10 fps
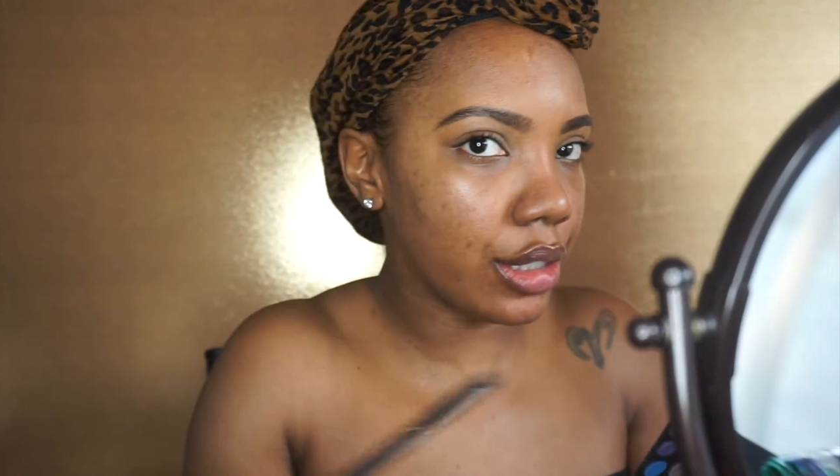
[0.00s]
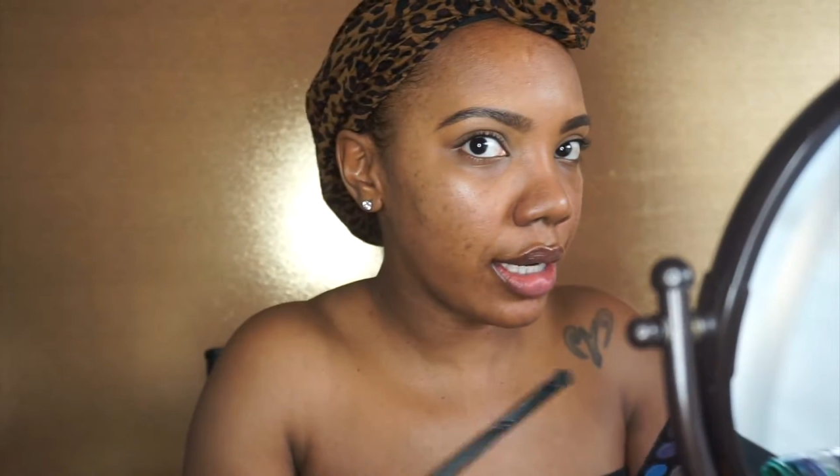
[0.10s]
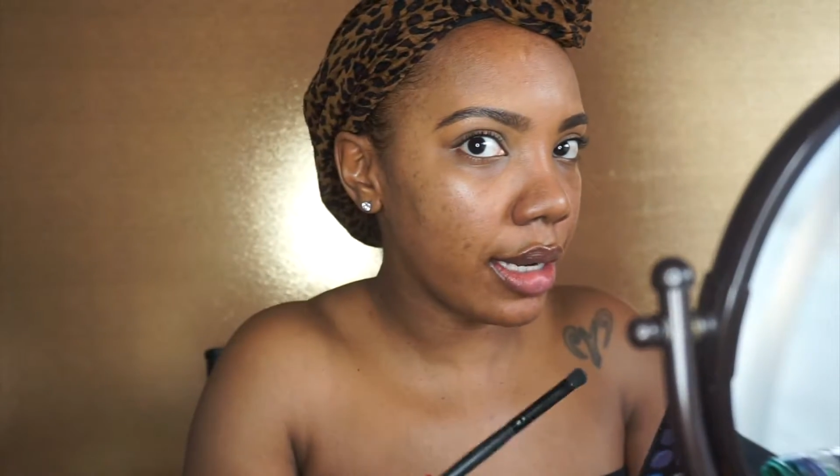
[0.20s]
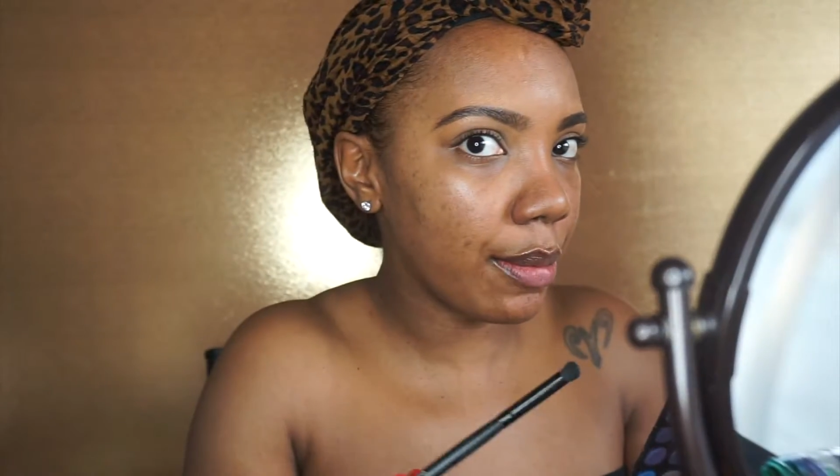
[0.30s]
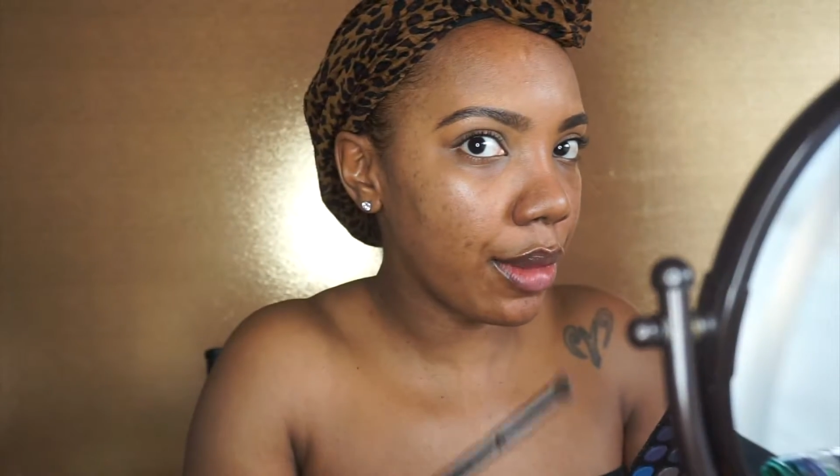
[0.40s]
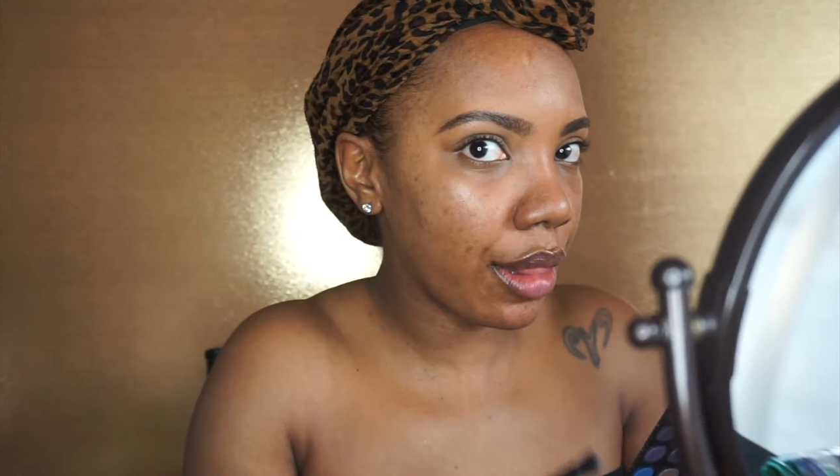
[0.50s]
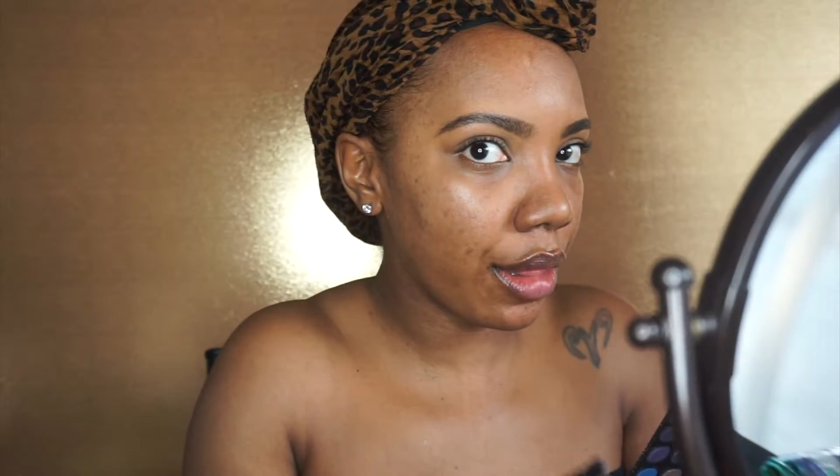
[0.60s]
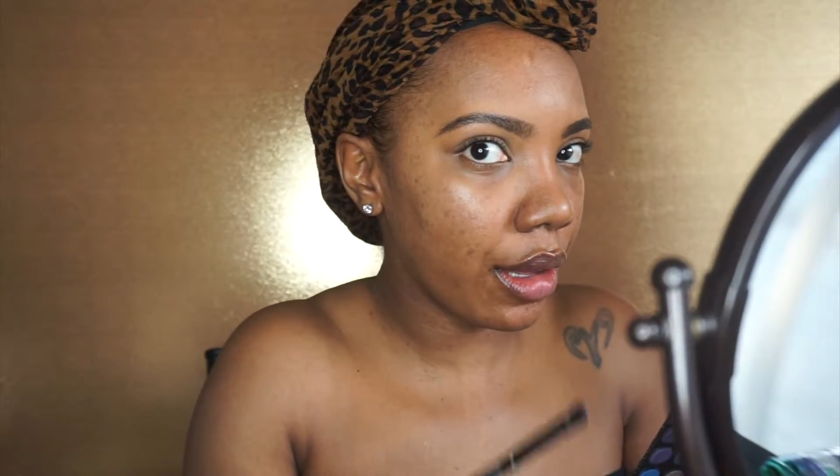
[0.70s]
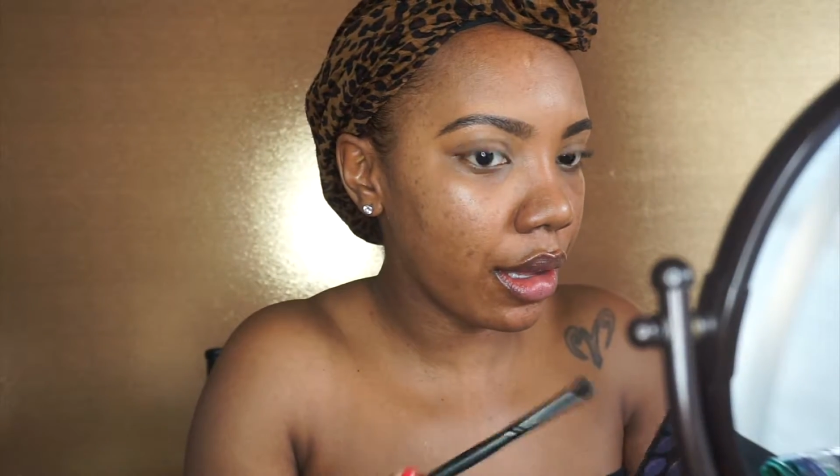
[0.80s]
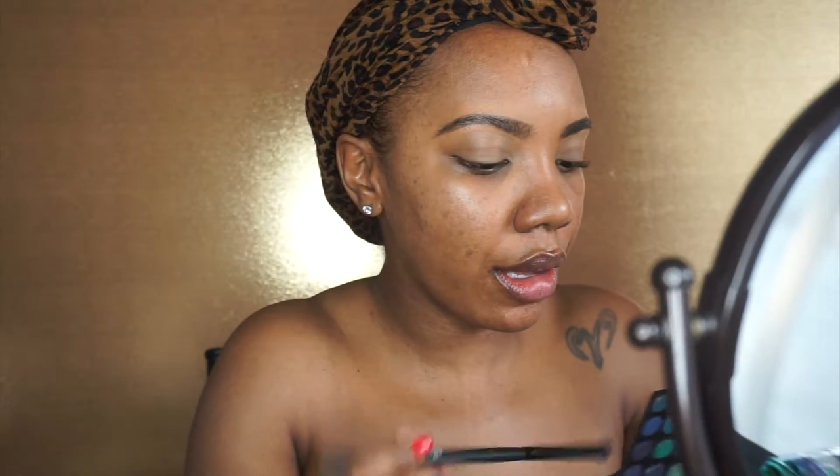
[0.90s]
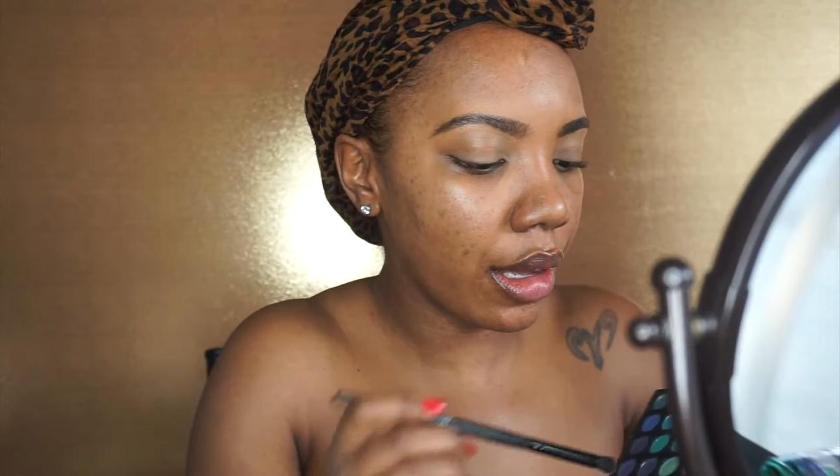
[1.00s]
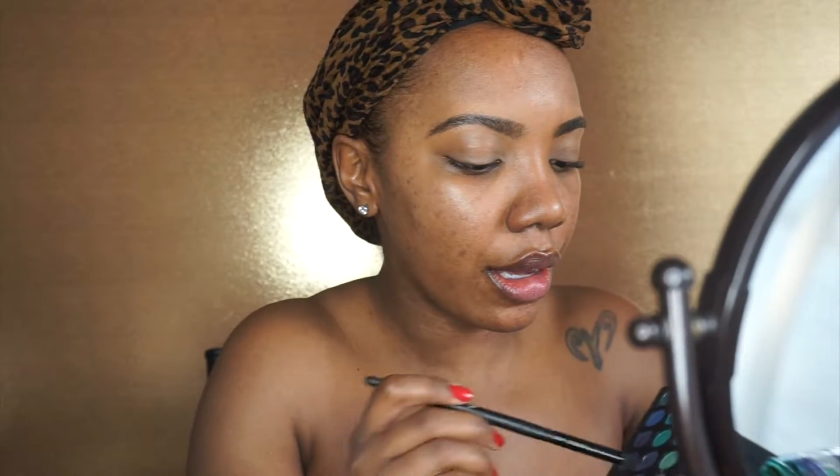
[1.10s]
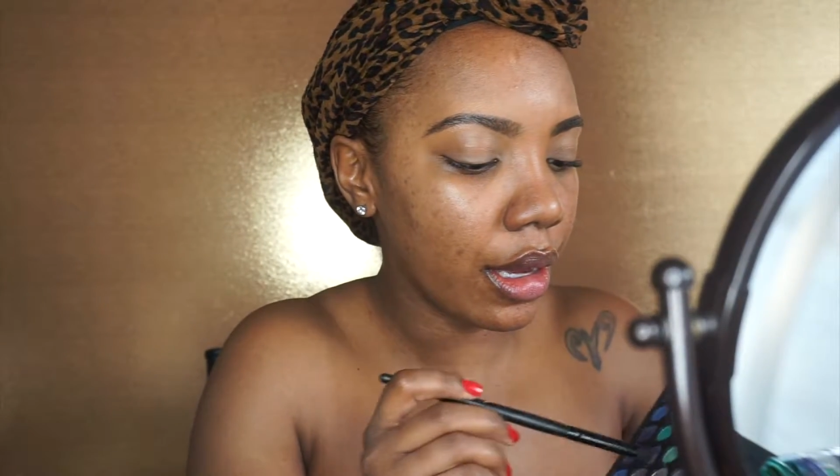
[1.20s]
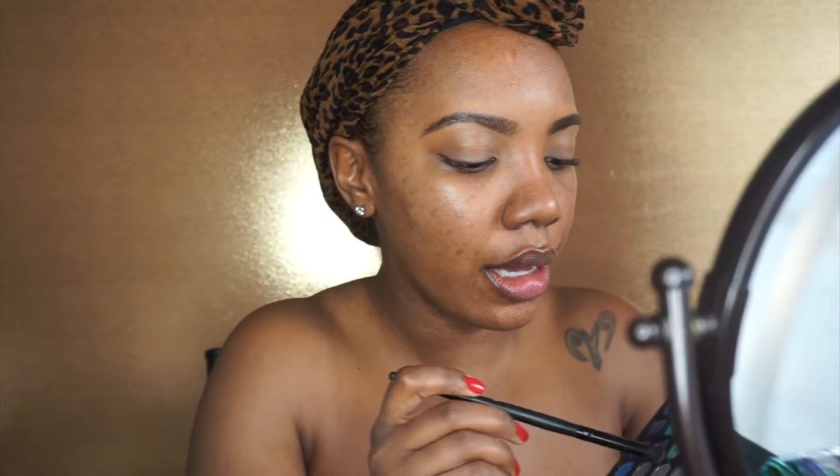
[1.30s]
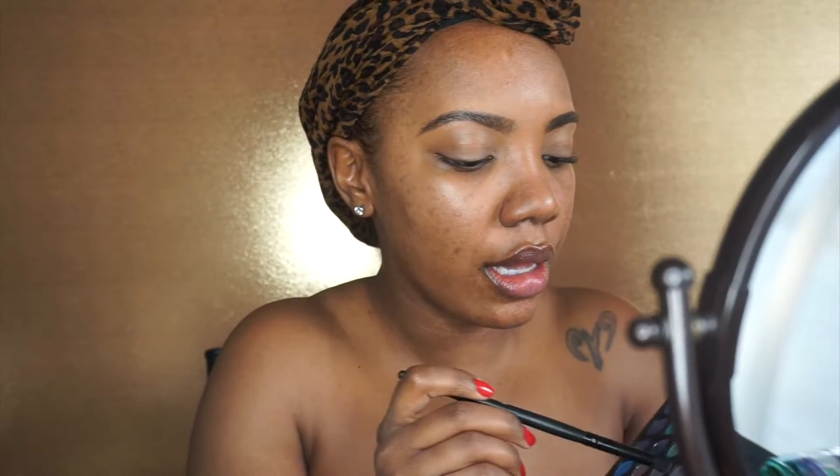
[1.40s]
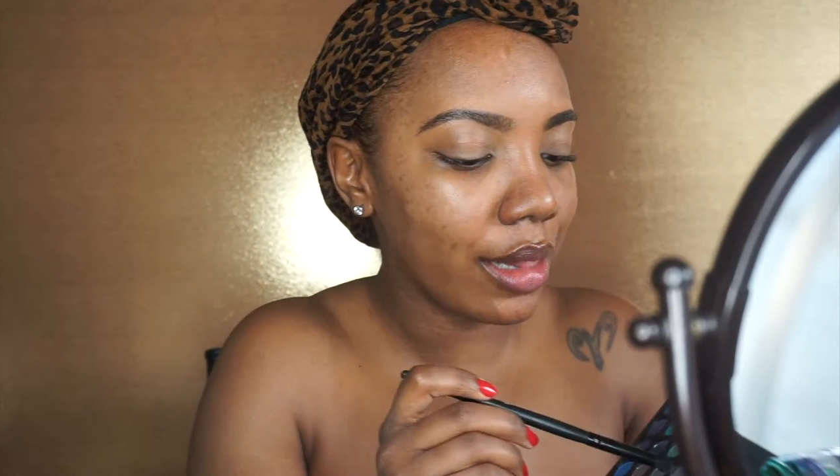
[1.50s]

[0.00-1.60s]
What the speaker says: type thing.